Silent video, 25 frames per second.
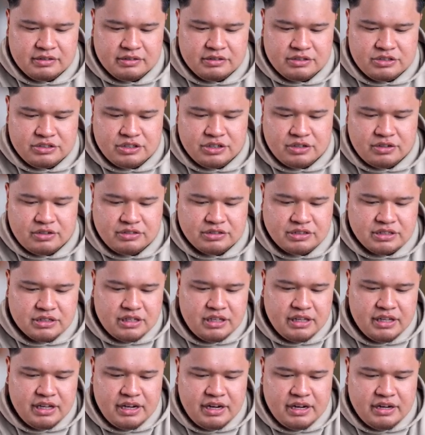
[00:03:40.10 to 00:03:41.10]
Charles
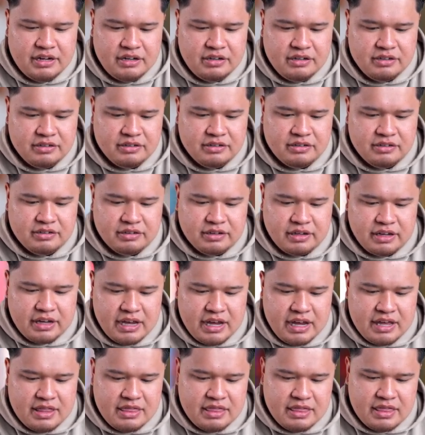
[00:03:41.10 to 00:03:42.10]
Leclerc.
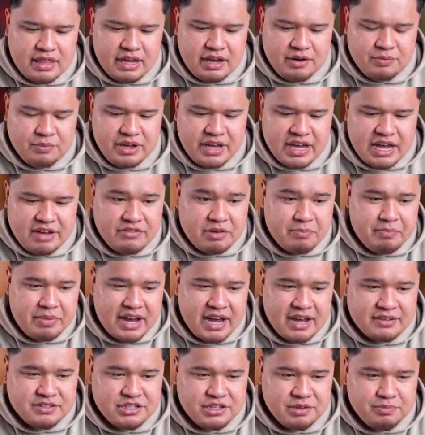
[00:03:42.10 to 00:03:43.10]
And then we have a
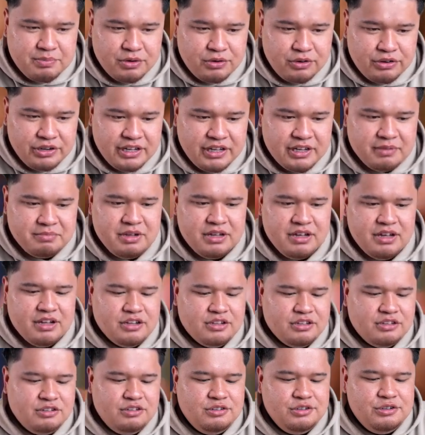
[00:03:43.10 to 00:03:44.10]
Path to the Podium,
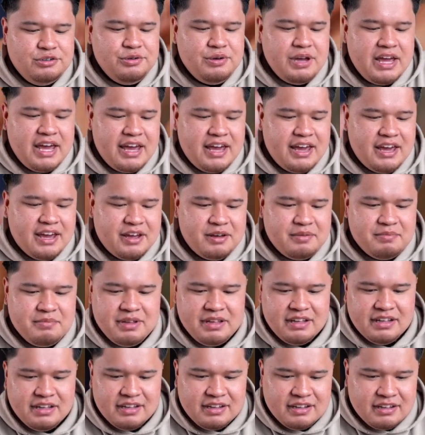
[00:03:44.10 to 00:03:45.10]
Lou Ham.
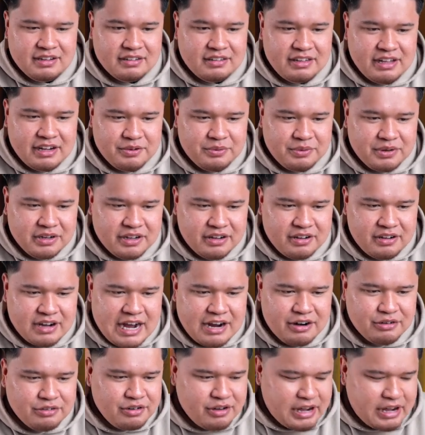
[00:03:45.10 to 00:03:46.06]
There we go. I don't know.